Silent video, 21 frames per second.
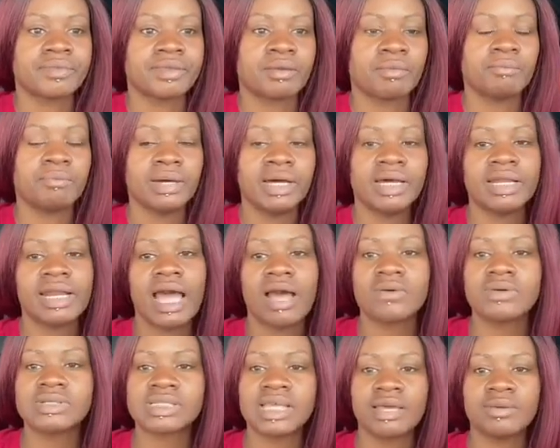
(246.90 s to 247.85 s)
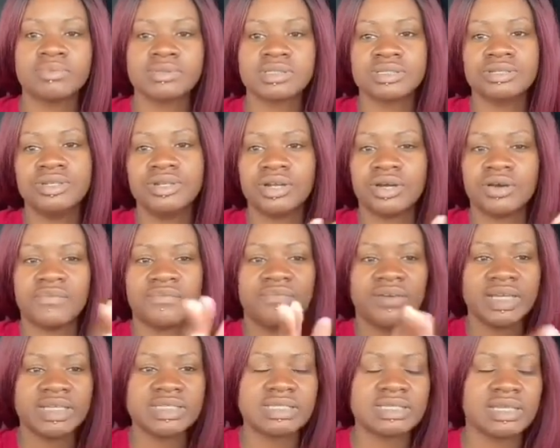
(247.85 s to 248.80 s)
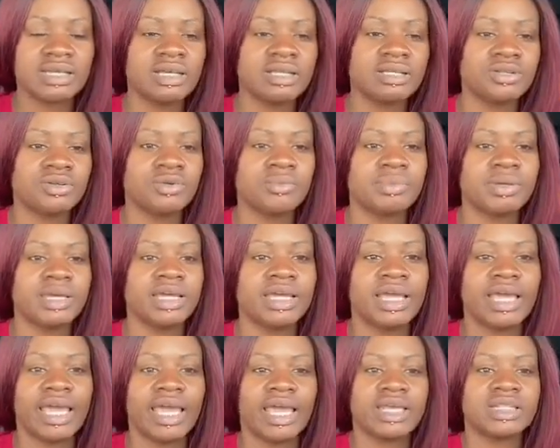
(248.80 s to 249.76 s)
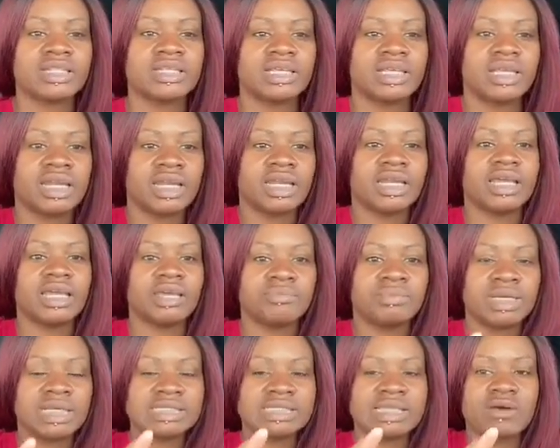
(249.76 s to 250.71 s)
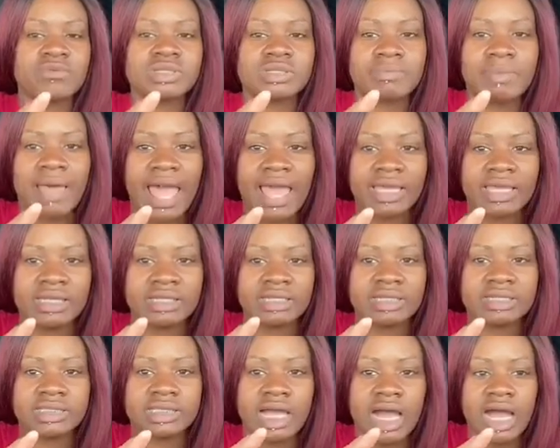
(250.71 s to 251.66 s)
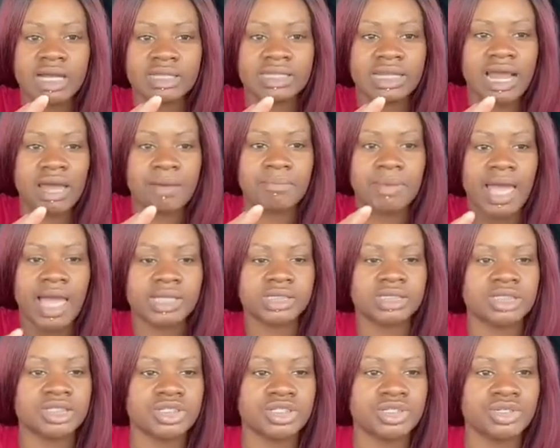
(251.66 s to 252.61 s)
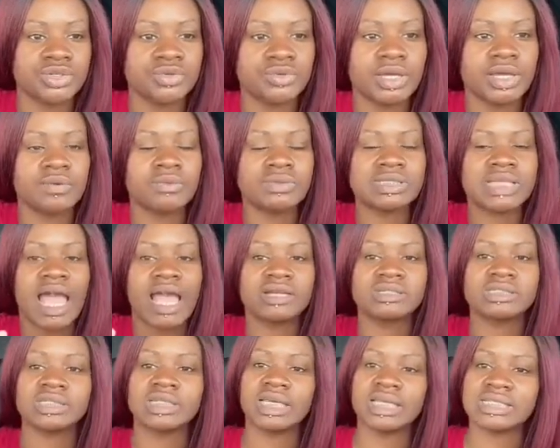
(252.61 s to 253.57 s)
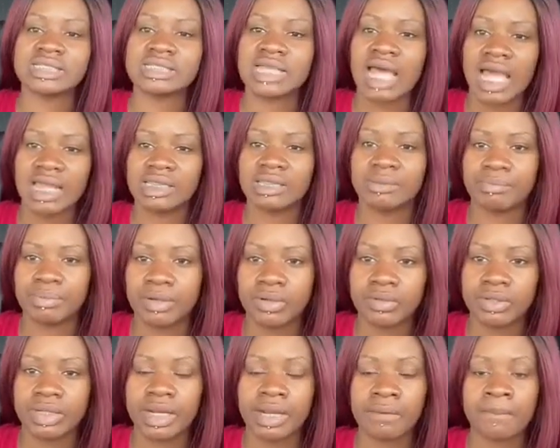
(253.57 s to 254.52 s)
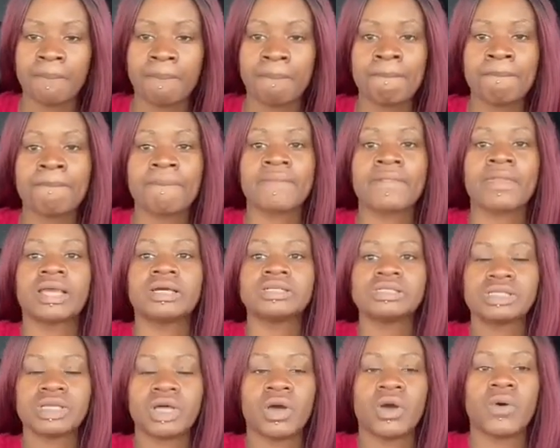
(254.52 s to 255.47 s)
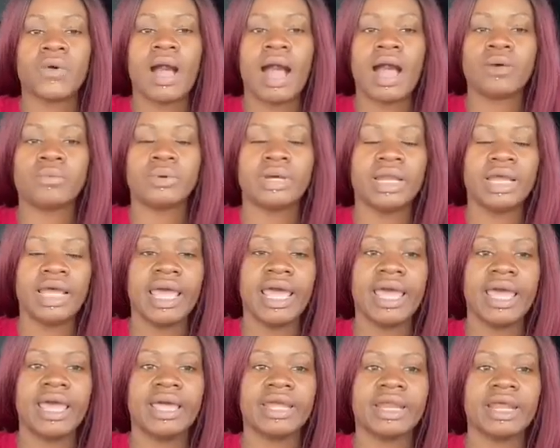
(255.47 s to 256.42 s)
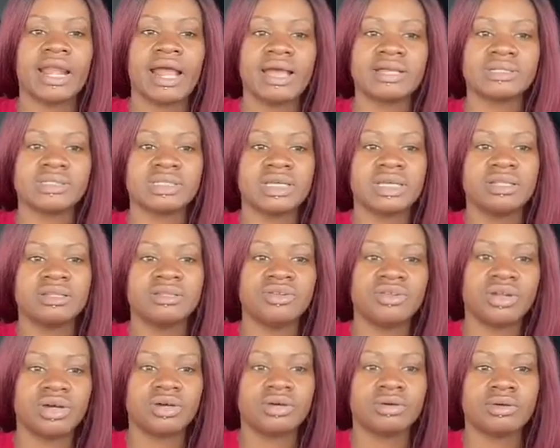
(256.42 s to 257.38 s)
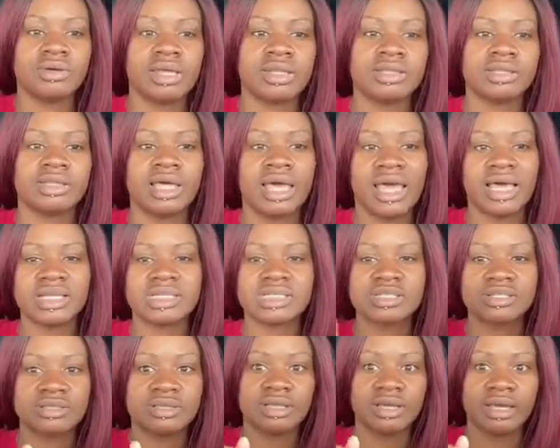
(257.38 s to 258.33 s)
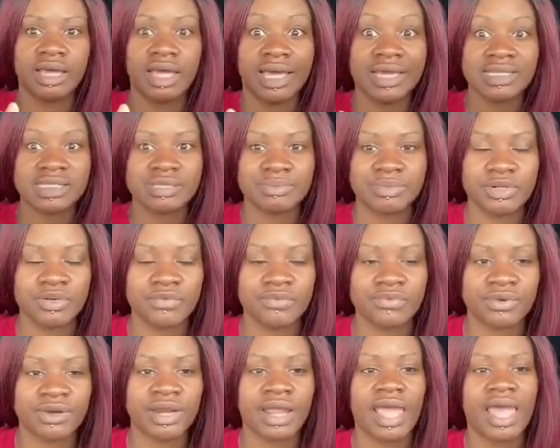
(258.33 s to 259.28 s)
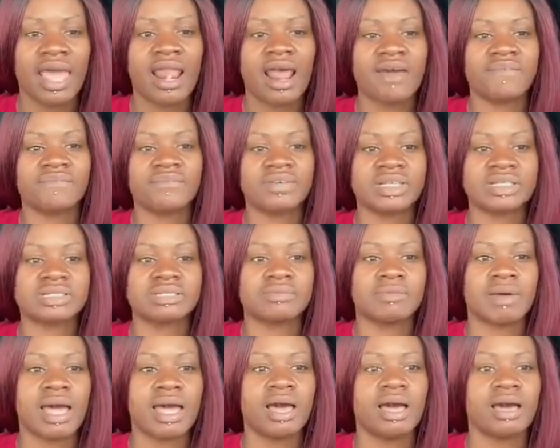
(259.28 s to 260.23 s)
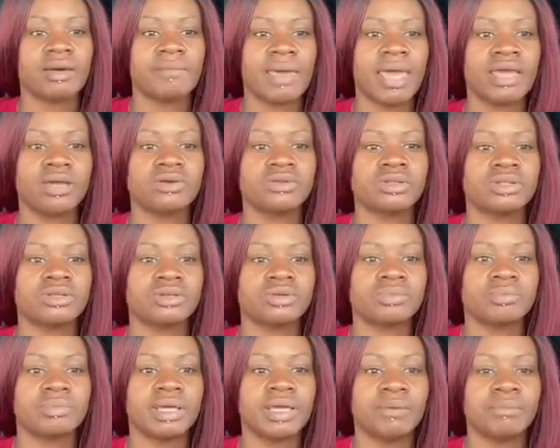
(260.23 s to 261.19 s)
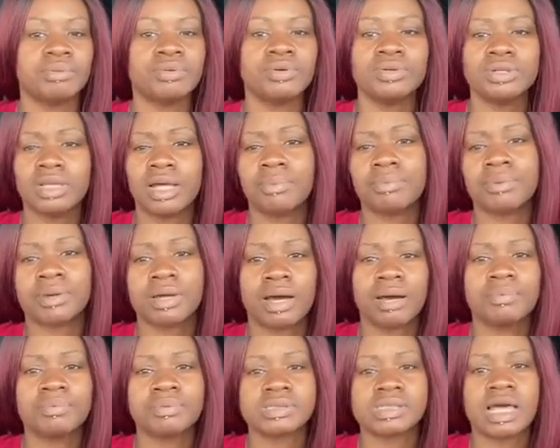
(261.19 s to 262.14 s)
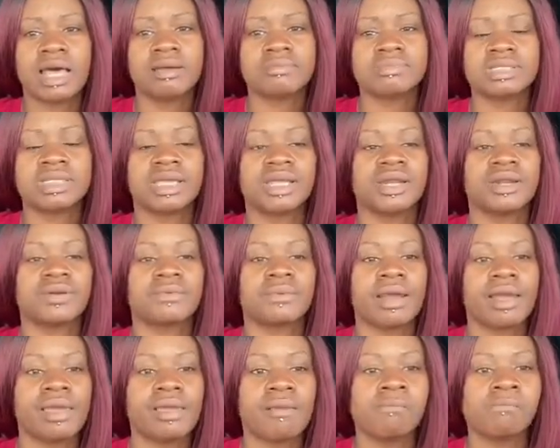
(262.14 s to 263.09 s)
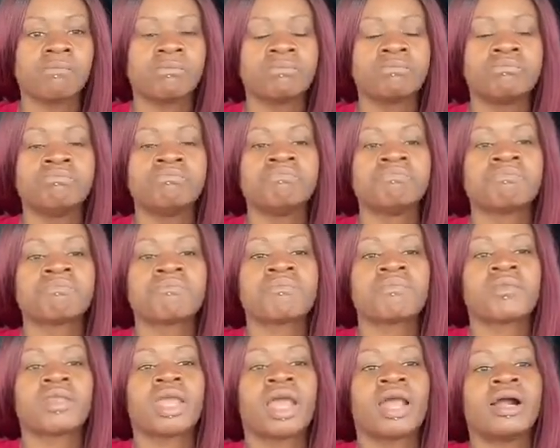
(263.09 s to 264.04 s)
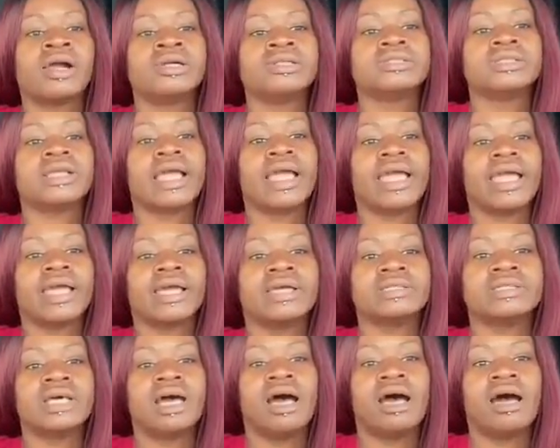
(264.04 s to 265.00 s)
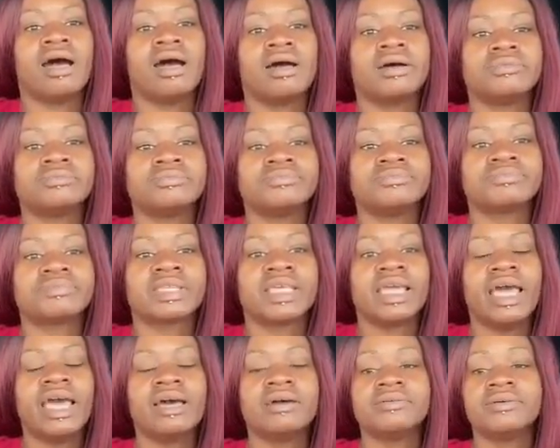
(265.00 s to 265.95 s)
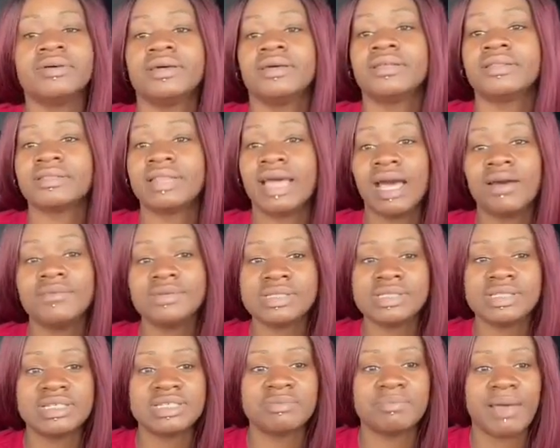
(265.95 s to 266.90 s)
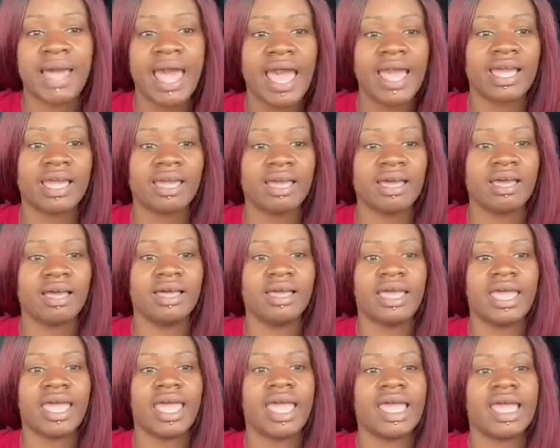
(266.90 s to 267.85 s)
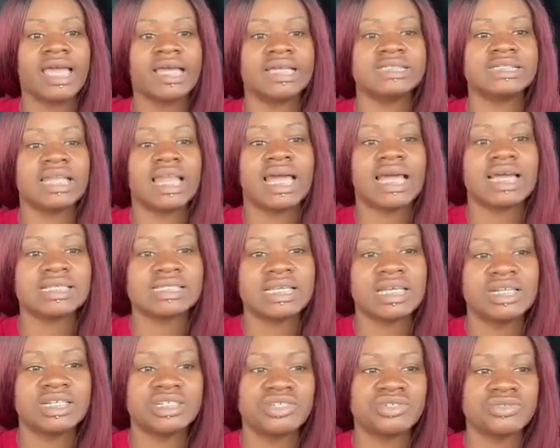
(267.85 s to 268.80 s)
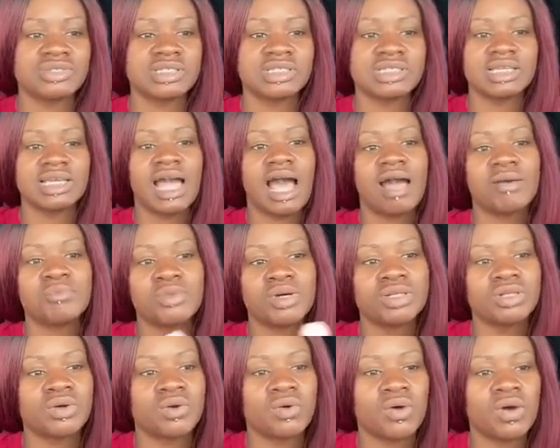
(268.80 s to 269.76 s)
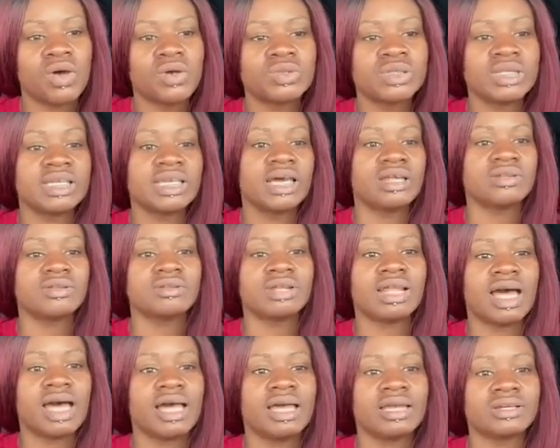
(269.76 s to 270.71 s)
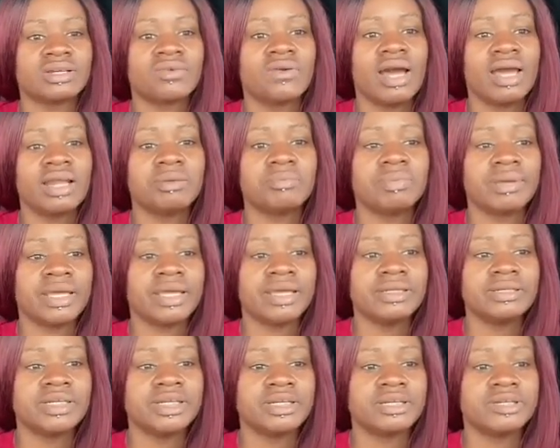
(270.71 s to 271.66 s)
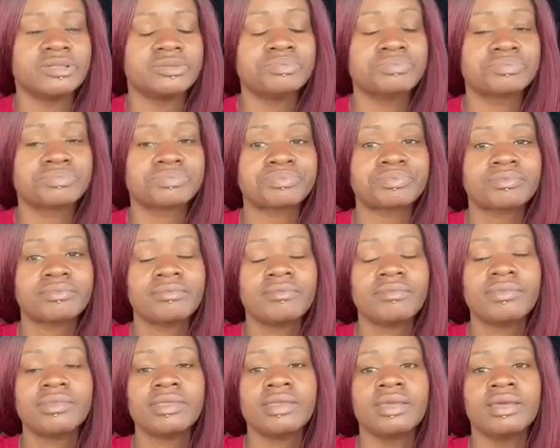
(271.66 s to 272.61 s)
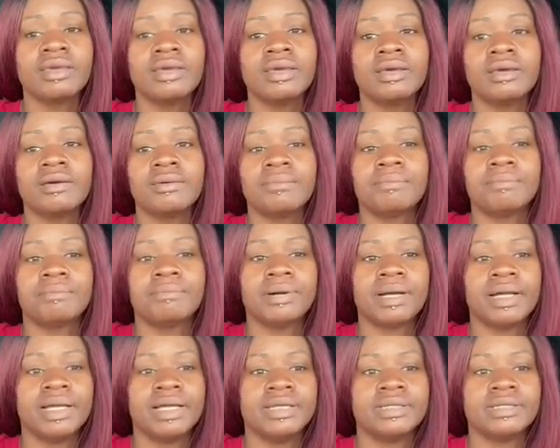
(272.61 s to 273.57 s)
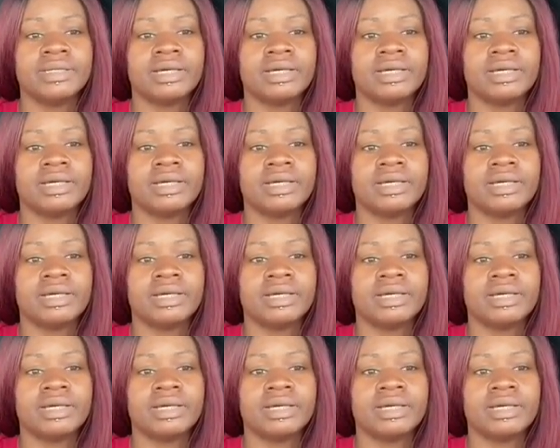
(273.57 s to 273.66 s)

But I was able to, you know, fix it a little bit and get it in, because I was backing the dock that I backed into. It was actually inside the building. So I went ahead and I did, you know, the S maneuver, and I fixed my angle a little bit, pulled up a couple times to get it right. And yeah, that was this back. And like I said, as you can see, I'm on the yellow line quite a bit here. But